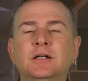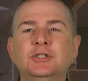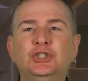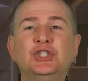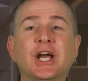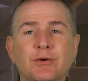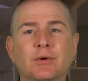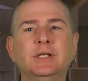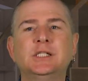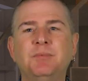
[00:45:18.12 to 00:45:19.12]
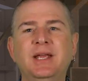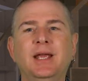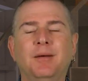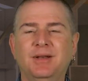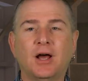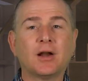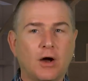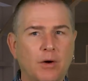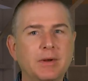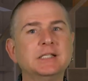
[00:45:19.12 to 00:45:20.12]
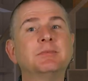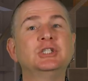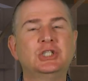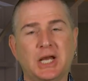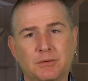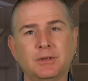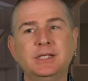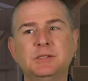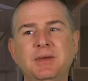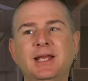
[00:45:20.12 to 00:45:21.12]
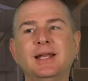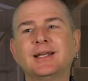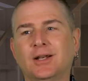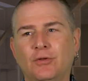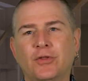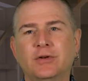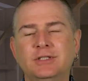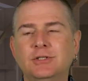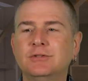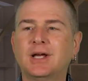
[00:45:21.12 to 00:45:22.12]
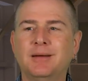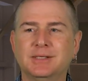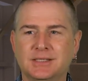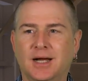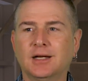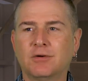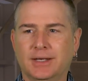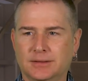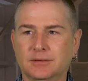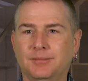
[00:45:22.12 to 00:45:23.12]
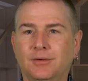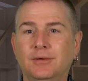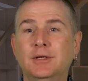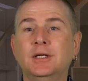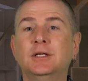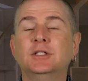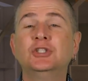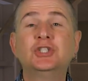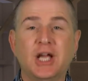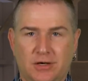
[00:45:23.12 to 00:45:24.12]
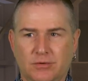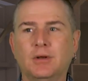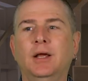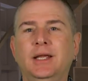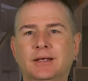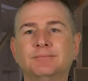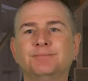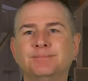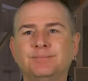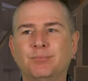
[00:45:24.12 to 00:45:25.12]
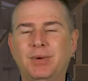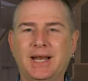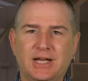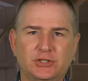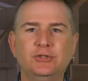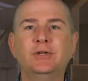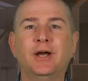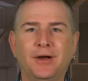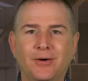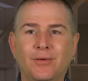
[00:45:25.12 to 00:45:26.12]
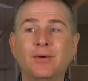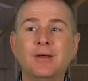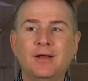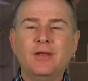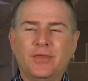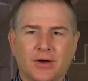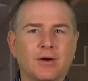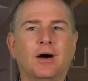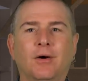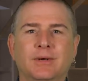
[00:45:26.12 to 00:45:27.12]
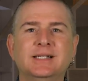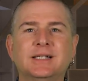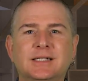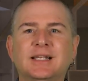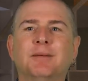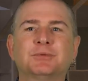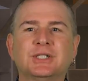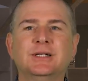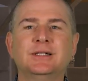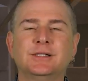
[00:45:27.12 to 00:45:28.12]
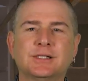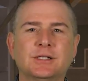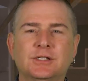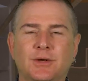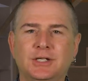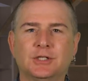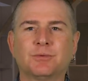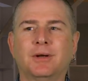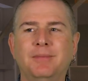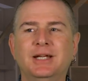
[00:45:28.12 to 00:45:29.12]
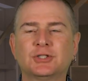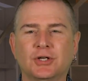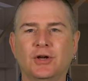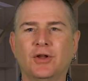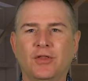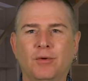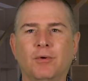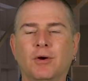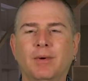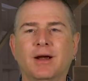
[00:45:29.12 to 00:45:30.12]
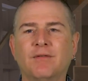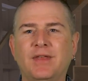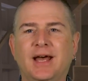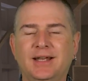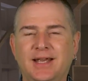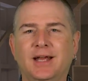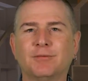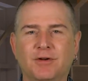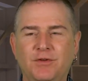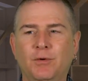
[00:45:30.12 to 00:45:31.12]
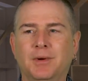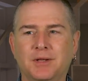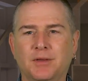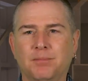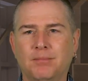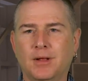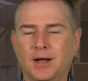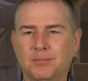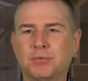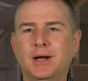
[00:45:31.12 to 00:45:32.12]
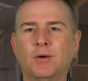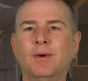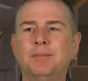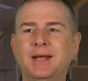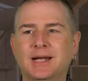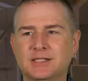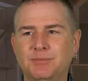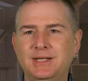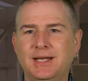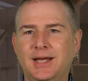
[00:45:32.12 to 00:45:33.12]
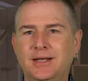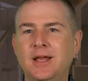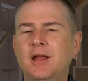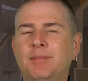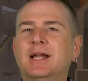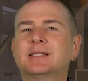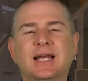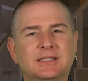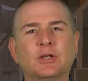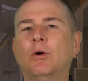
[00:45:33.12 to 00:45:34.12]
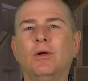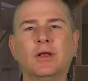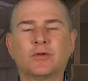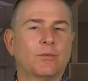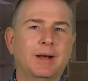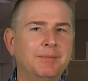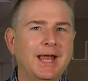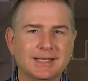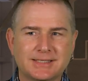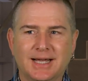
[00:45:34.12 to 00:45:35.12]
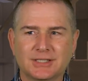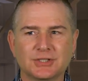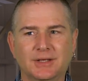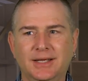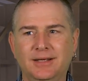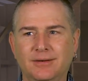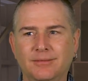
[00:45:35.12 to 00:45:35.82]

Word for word: generally speaking, I mean, not always, but generally speaking, Title 32 time is not creditable, generally. But as you know, there are always exceptions, so I just want to make sure that we're aware of that. Again, review one of the um, prior webcasts we did because that's a whole other webcast actually.